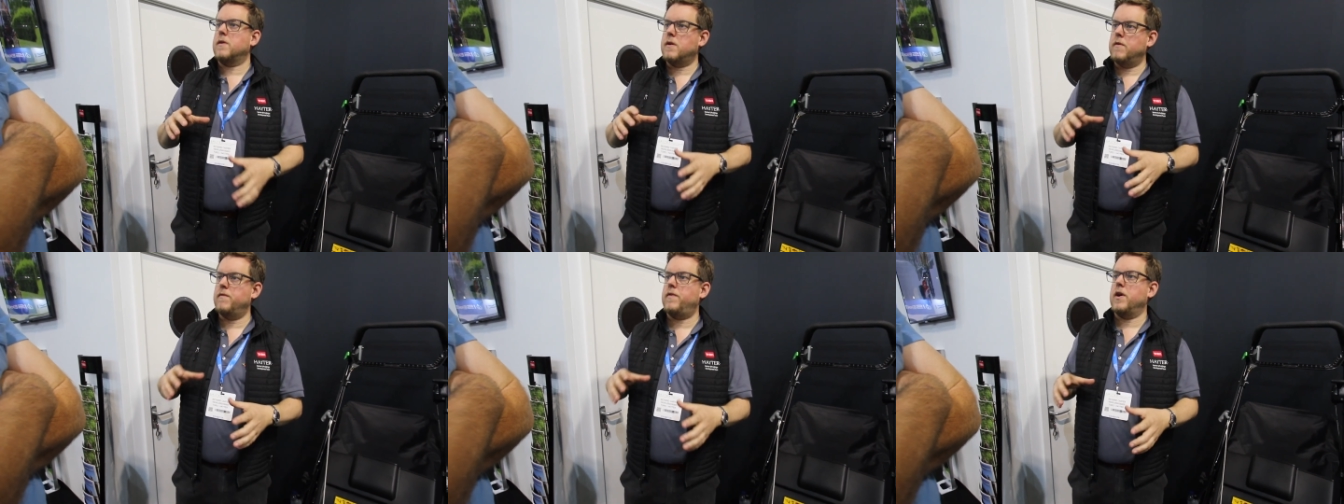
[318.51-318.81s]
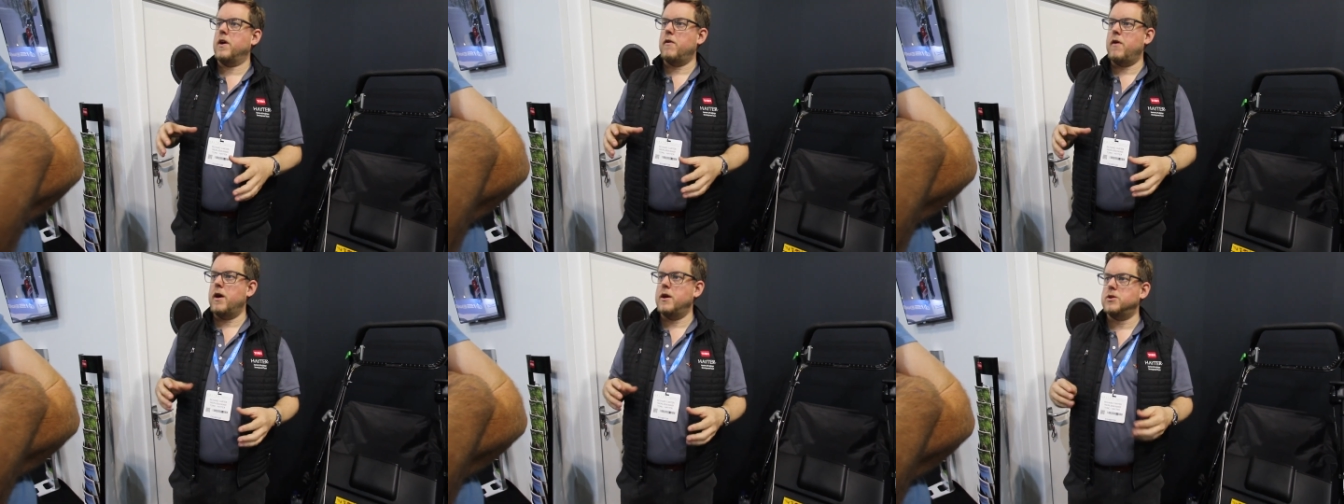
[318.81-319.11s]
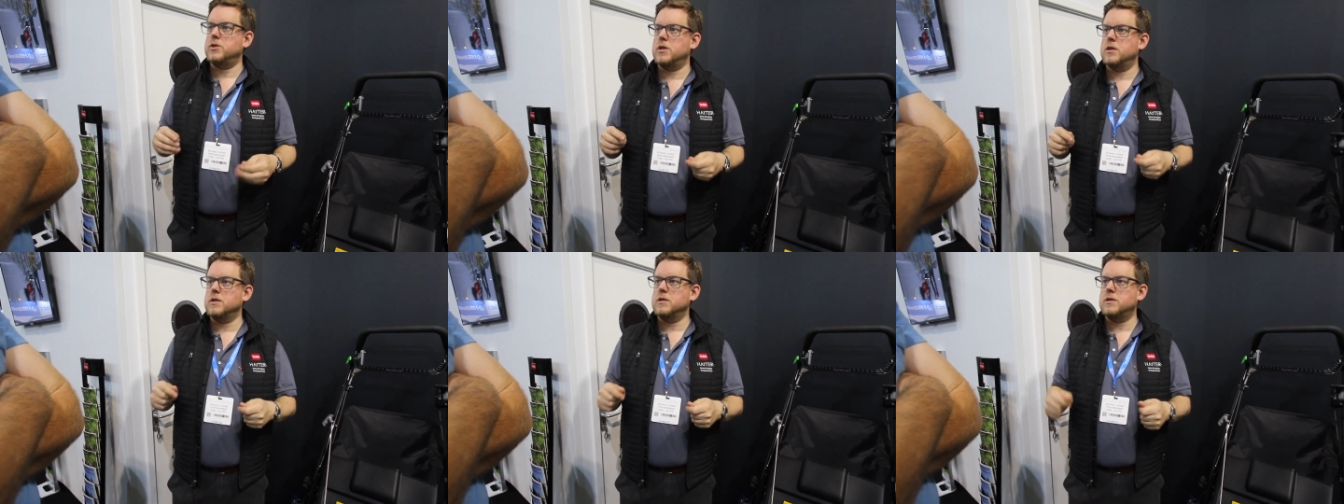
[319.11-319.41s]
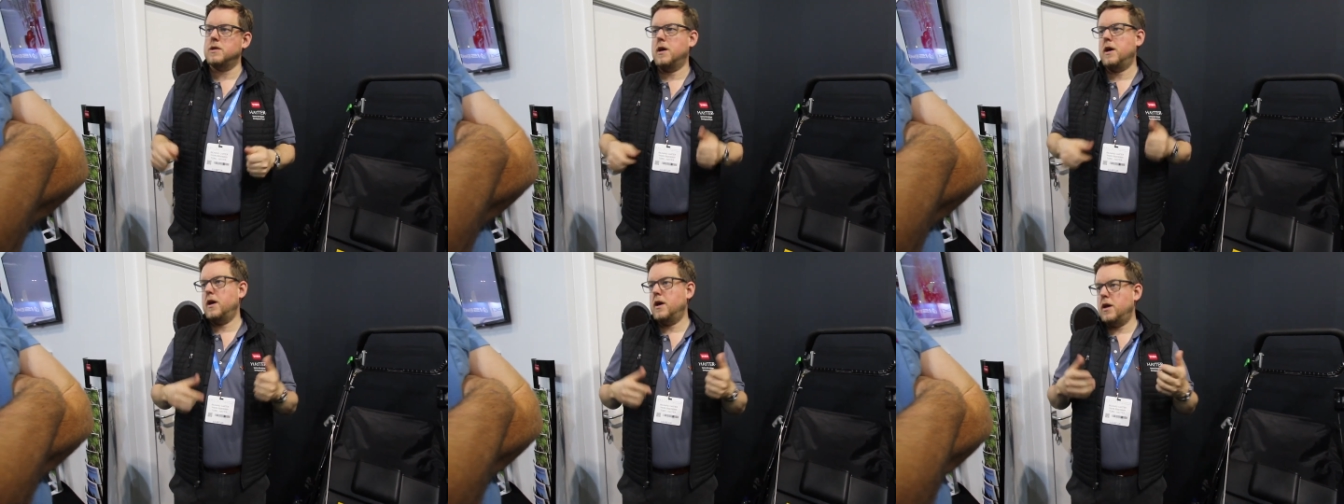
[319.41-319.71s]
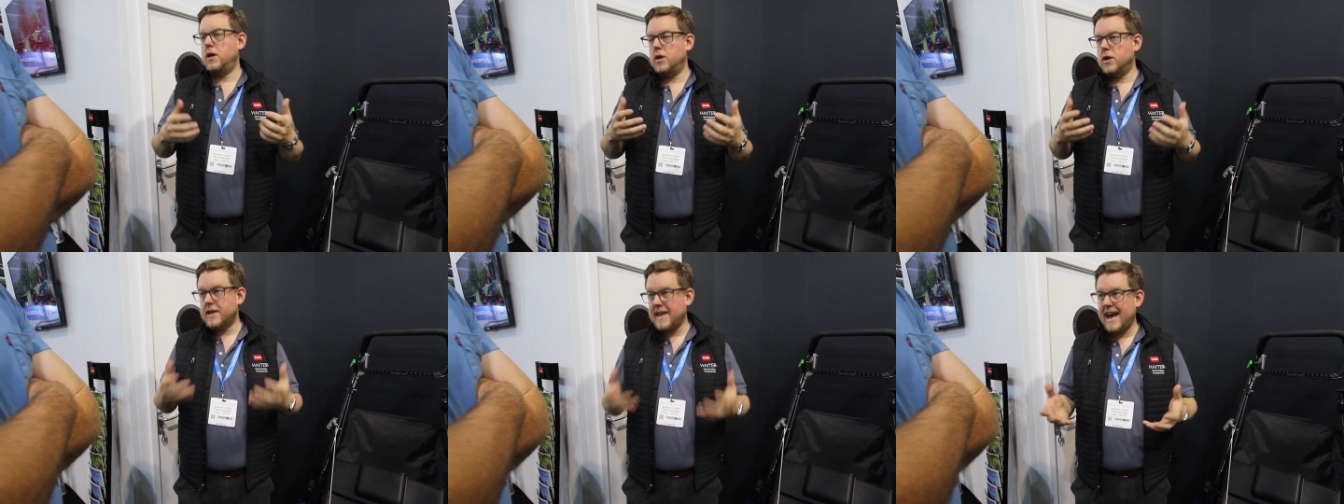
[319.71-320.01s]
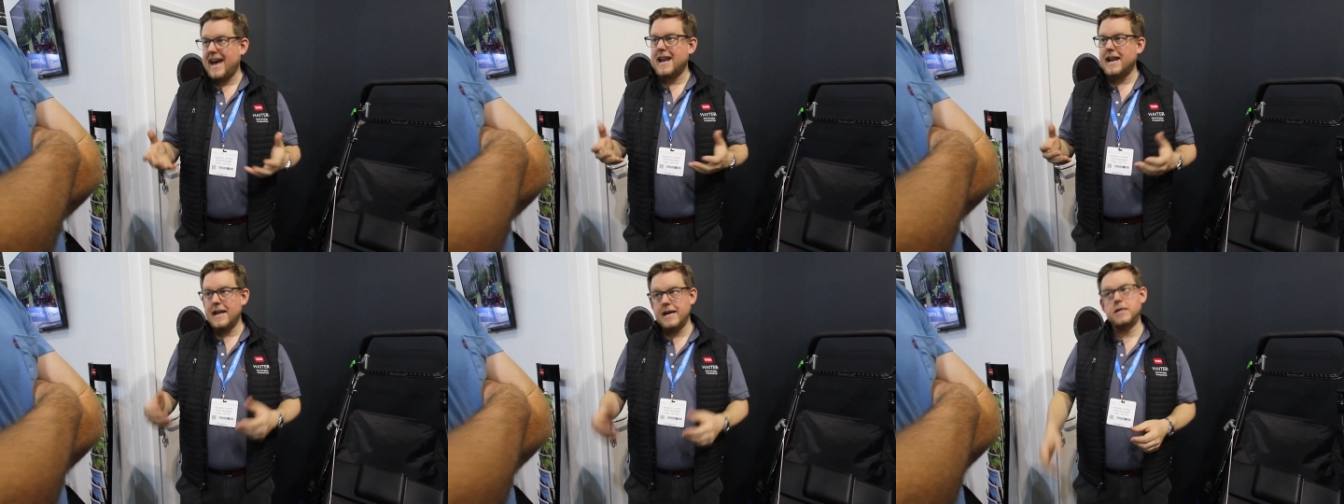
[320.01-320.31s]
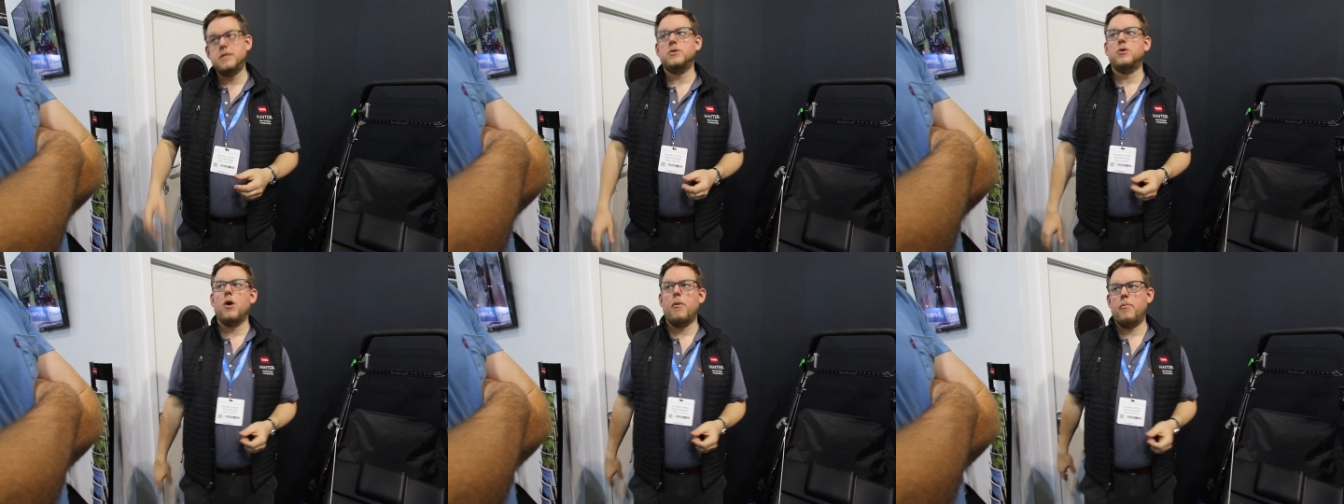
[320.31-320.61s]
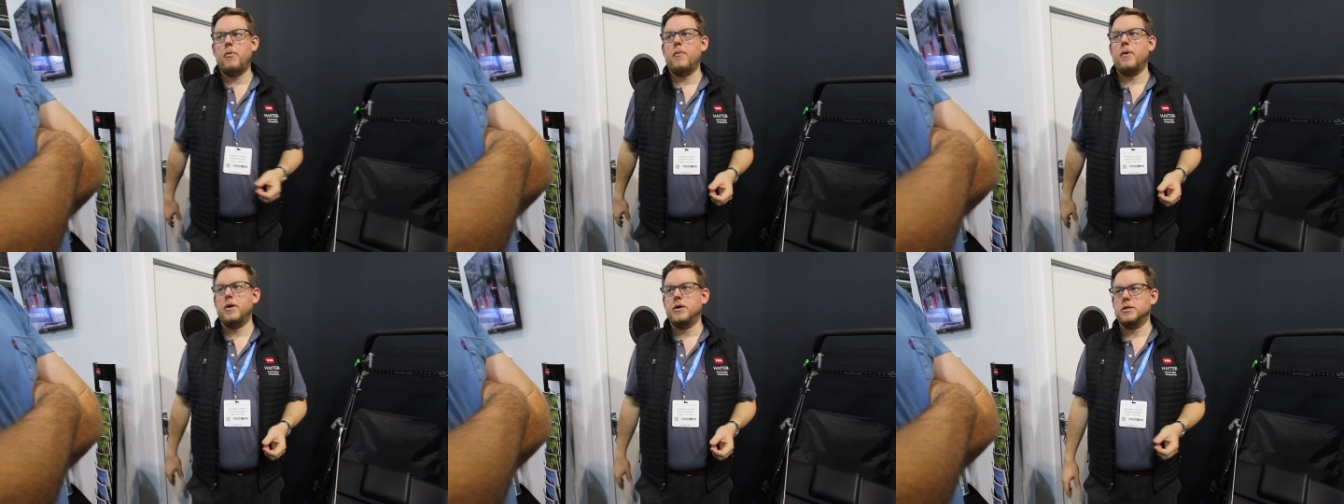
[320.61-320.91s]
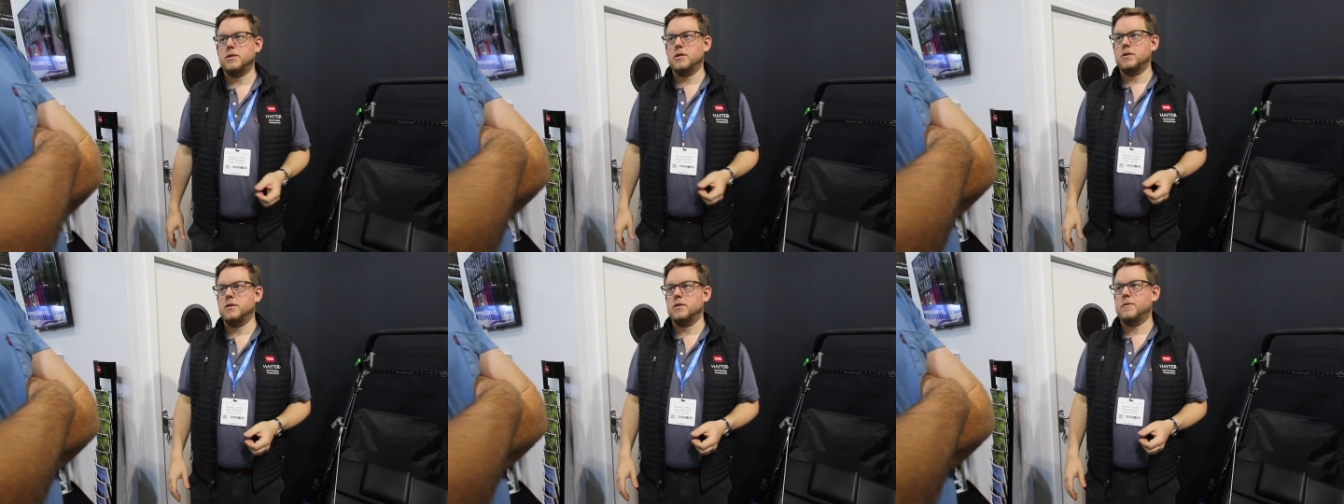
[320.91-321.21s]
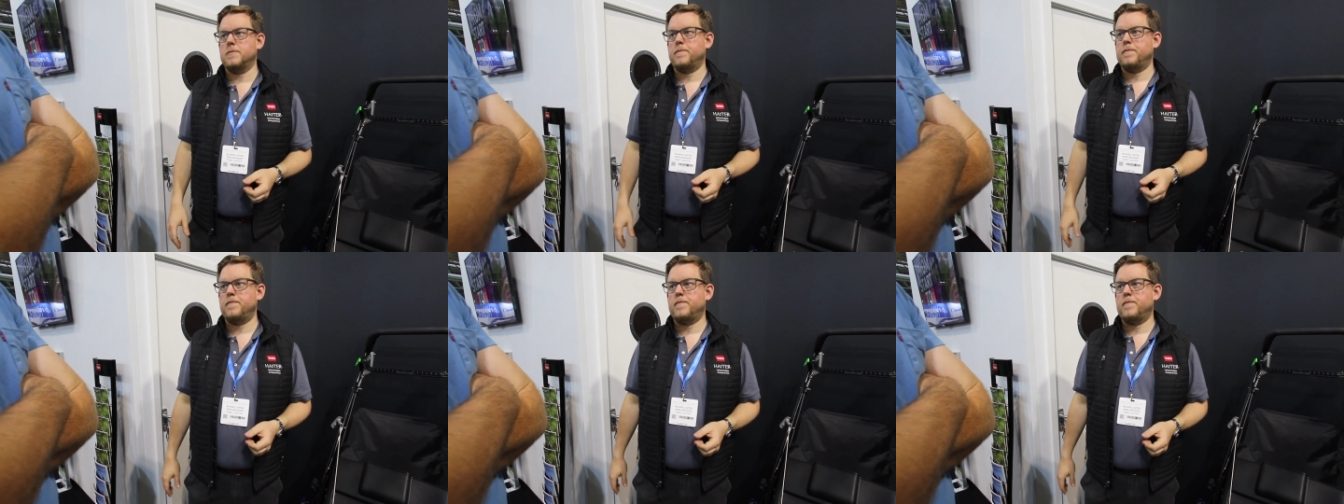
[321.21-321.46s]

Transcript: configurations can lead to compromises.